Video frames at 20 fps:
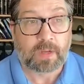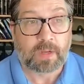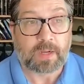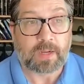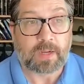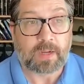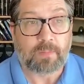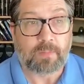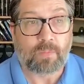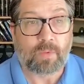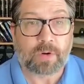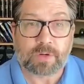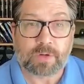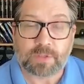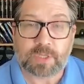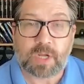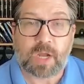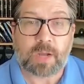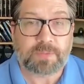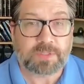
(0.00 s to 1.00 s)

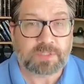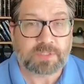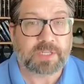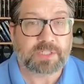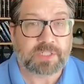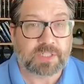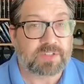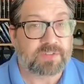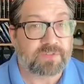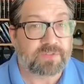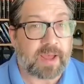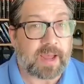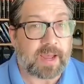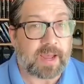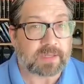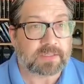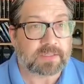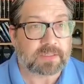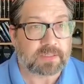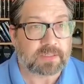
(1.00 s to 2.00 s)
Workers' compensation is
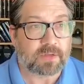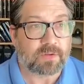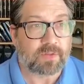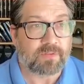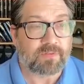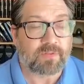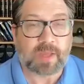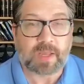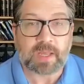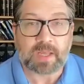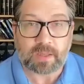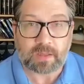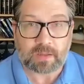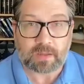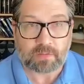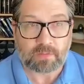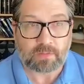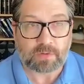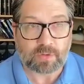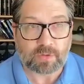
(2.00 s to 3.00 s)
fast. So if
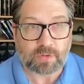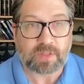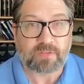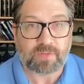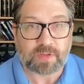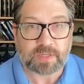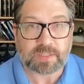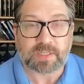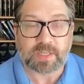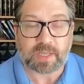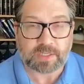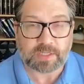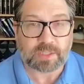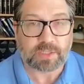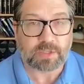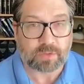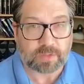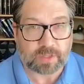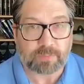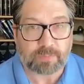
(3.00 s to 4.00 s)
they do the
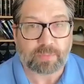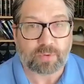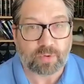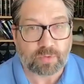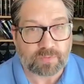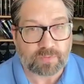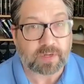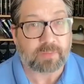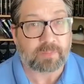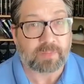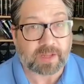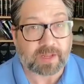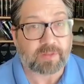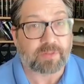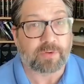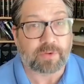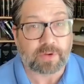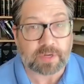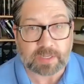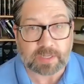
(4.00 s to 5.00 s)
investigation, you'll get proved in like
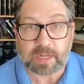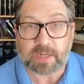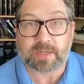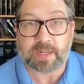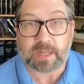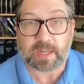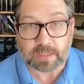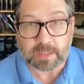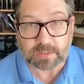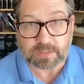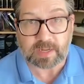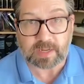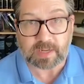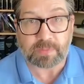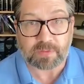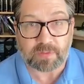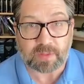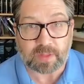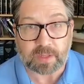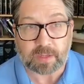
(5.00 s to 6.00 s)
30 days type
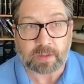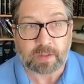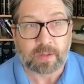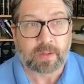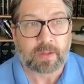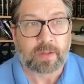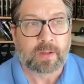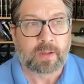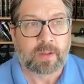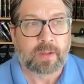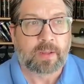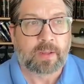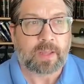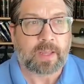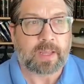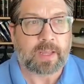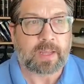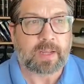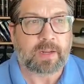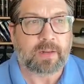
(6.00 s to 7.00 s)
of thing.
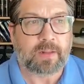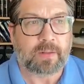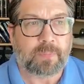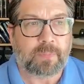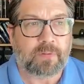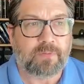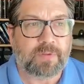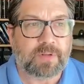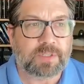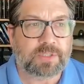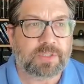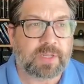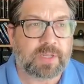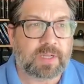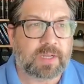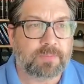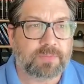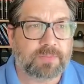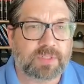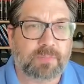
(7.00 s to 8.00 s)
And the provincial
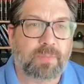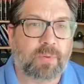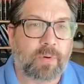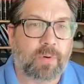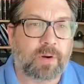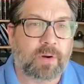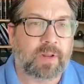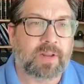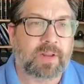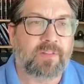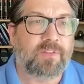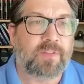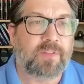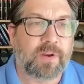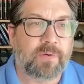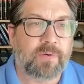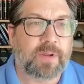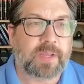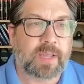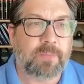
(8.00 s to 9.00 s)
income support, in
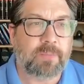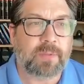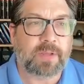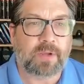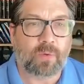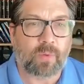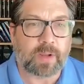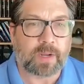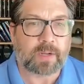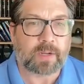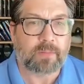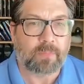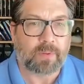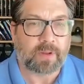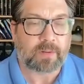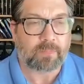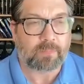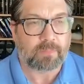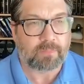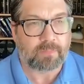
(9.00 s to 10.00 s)
theory, can be quick,
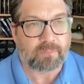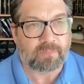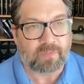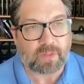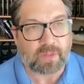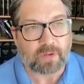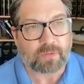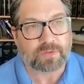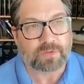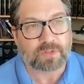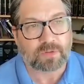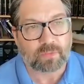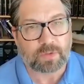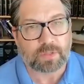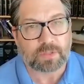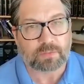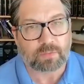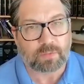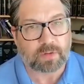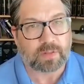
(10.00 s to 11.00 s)
but those are
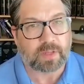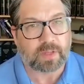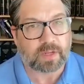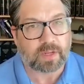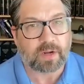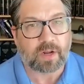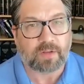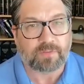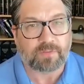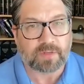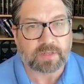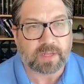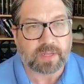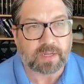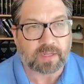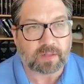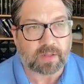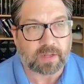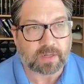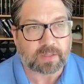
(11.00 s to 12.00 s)
ones where that can often
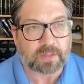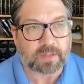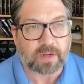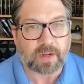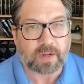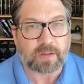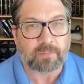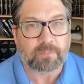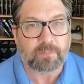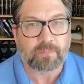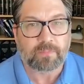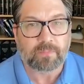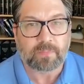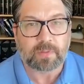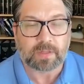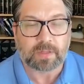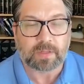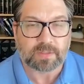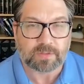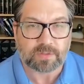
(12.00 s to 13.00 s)
take a lot of time
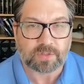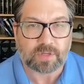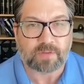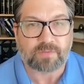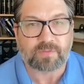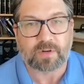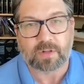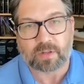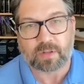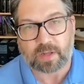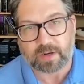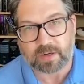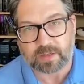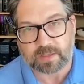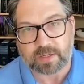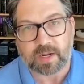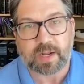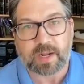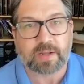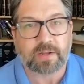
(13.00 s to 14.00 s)
because there's often a lot of
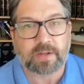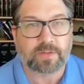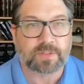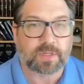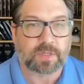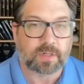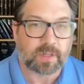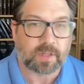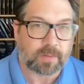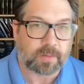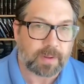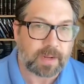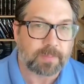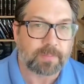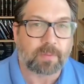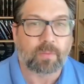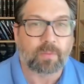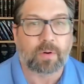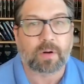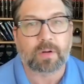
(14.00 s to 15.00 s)
denials and a lot of
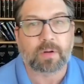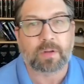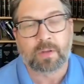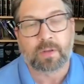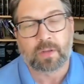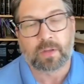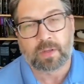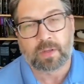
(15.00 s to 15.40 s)
paperwork,